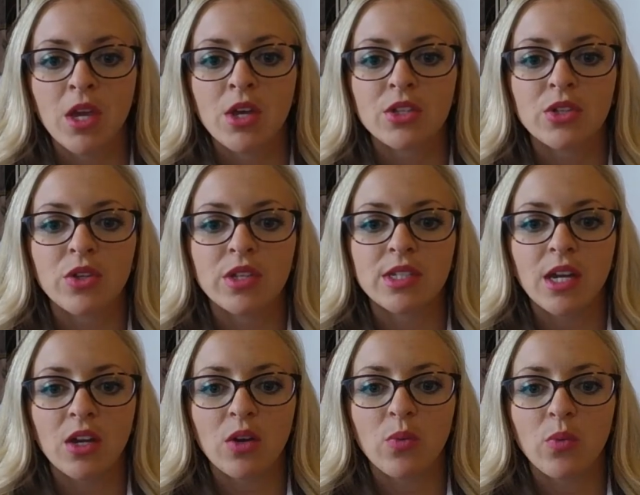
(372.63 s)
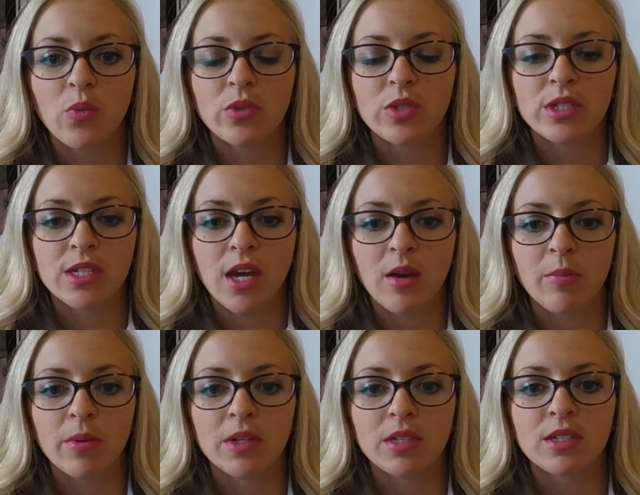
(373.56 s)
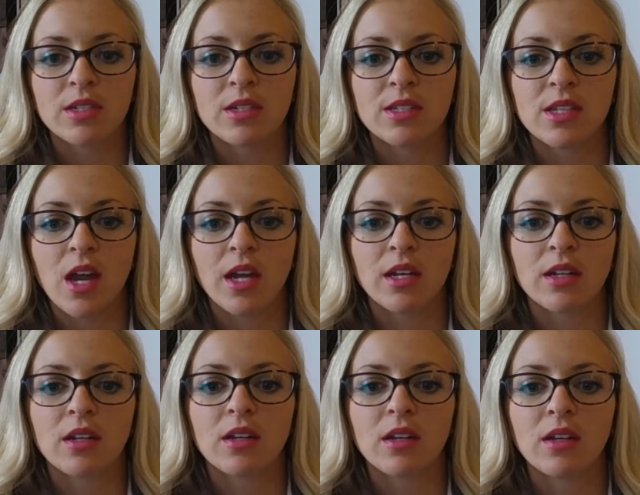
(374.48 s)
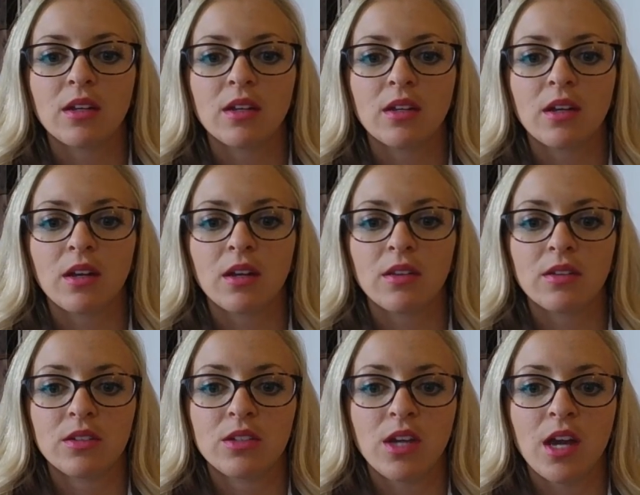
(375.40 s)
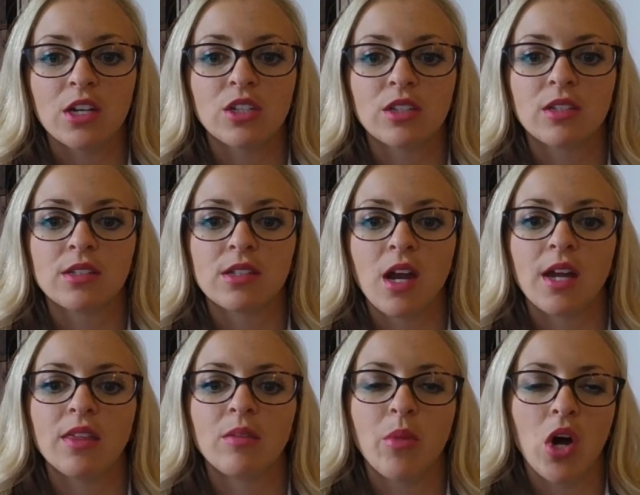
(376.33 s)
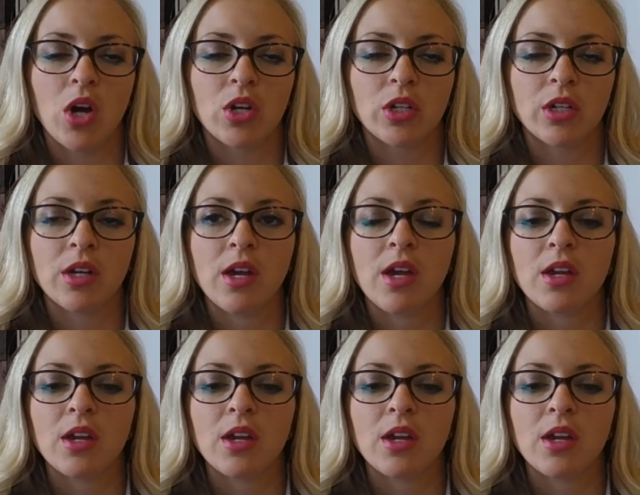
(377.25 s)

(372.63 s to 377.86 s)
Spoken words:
So the second step is to actually design the model.